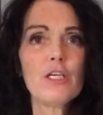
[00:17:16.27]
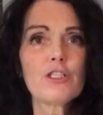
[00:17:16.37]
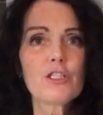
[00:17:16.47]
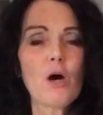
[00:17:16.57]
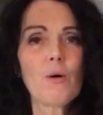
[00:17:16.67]

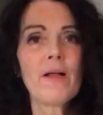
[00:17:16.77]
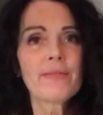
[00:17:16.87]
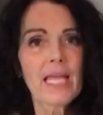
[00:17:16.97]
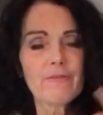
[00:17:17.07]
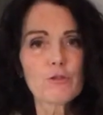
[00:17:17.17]
So
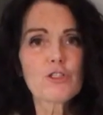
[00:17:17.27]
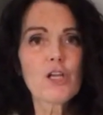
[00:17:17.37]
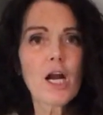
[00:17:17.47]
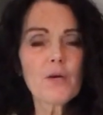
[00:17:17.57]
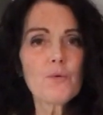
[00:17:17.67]
if you
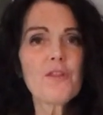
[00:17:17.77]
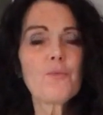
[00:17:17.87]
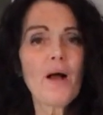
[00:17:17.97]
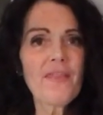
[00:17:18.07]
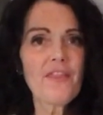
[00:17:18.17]
start with
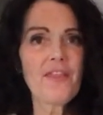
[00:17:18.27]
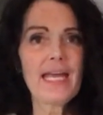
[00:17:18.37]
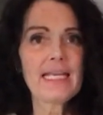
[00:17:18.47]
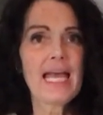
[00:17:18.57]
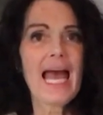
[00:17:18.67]
one
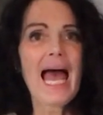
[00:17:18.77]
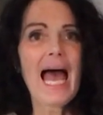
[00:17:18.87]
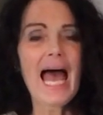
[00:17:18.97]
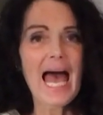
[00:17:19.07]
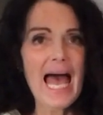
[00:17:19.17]
thing,
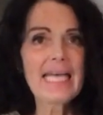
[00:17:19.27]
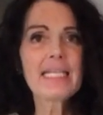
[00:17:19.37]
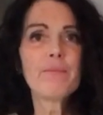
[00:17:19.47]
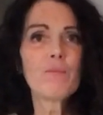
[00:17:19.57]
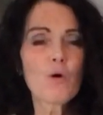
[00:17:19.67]

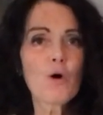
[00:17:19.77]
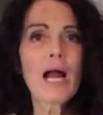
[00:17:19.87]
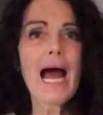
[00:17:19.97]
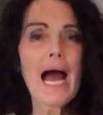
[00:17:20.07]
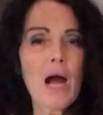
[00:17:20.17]
add
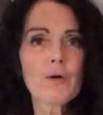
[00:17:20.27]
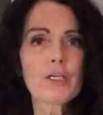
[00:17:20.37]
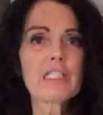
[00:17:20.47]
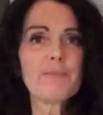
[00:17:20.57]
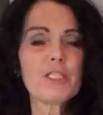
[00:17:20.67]
more
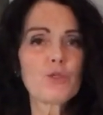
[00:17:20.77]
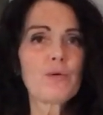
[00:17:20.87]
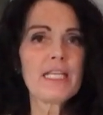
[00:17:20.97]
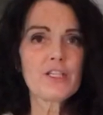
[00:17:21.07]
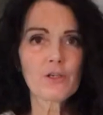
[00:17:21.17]
hours
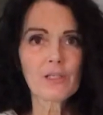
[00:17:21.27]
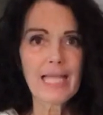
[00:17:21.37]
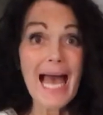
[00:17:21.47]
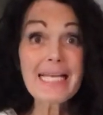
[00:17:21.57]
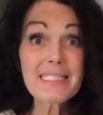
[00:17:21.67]
between your
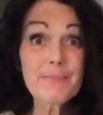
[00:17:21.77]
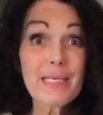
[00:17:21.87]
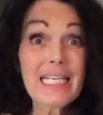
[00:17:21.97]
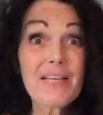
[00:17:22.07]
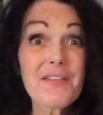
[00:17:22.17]
last
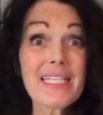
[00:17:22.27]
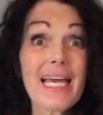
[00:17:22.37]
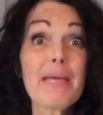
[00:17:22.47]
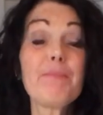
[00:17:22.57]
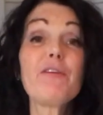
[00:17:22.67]
meal of the
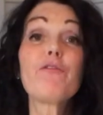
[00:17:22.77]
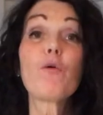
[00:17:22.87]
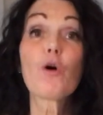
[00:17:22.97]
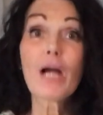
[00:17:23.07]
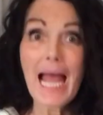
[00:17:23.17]
night
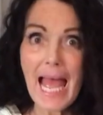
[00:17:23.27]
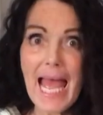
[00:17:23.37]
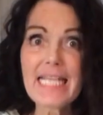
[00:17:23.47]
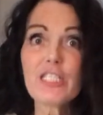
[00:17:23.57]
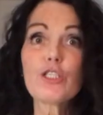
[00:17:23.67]
before
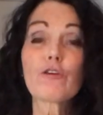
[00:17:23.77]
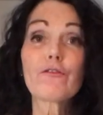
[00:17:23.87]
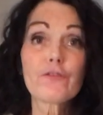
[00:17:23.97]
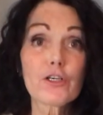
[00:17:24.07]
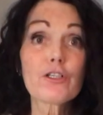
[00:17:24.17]
and your
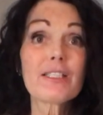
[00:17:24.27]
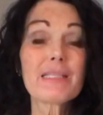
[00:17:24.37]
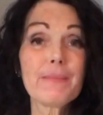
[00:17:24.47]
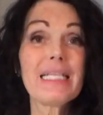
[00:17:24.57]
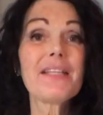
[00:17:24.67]

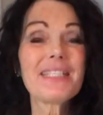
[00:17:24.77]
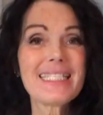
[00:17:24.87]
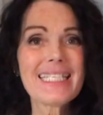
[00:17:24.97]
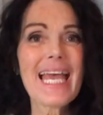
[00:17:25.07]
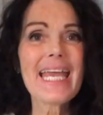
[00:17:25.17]
first meal the
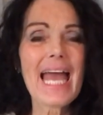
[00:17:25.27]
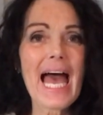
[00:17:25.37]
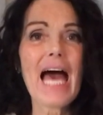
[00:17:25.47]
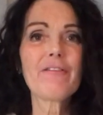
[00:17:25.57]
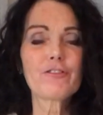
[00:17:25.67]
day
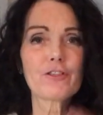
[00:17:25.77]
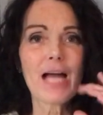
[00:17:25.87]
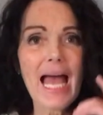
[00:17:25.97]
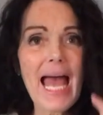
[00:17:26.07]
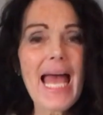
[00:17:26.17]

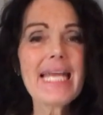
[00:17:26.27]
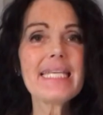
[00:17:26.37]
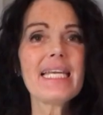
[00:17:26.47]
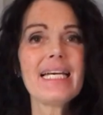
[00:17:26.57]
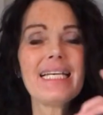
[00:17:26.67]
after.
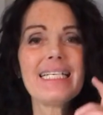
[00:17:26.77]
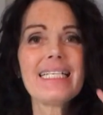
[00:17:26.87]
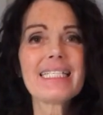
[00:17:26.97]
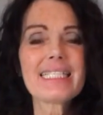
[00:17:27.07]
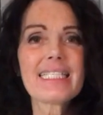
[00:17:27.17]
And
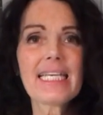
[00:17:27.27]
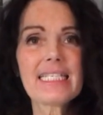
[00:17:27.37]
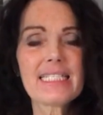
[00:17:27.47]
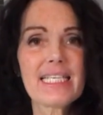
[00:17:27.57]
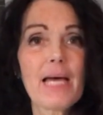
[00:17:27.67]

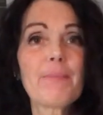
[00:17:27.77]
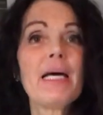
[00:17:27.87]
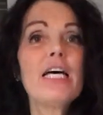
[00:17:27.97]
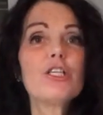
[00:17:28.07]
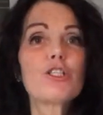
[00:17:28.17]
second tip,
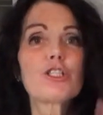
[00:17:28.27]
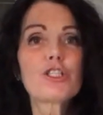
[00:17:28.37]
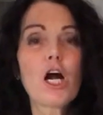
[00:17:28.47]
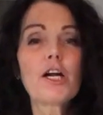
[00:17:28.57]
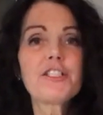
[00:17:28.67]

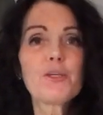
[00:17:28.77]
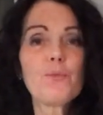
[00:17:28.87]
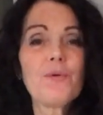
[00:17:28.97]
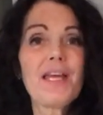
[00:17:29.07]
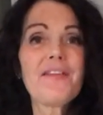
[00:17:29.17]
start
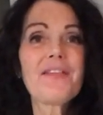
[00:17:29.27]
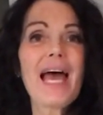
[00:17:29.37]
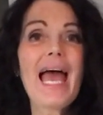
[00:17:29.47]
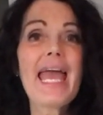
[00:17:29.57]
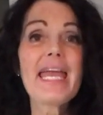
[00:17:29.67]

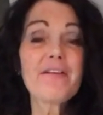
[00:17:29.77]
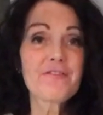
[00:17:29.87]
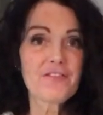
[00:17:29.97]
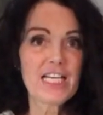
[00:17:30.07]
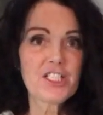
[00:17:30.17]
with a
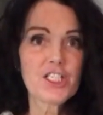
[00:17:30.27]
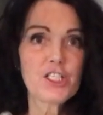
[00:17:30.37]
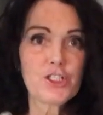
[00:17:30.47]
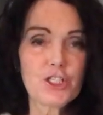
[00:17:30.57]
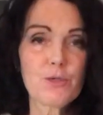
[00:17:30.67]

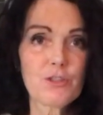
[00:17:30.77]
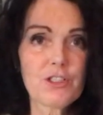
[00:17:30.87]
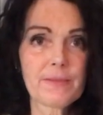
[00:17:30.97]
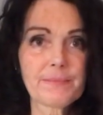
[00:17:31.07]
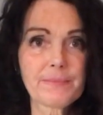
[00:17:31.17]
fresh juice.